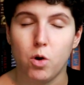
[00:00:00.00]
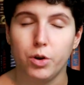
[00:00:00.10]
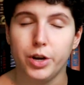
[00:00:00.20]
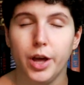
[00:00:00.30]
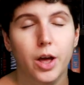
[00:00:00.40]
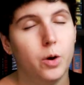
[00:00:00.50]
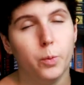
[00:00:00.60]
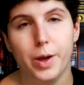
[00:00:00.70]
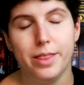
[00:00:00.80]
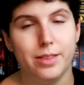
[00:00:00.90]
on
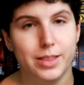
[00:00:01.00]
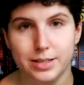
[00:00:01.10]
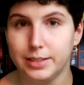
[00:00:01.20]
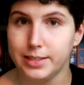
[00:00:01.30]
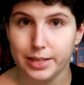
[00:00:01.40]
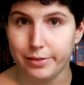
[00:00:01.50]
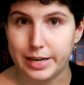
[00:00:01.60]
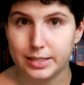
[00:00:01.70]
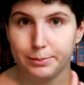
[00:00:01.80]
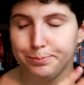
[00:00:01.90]
with this
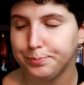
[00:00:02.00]
series.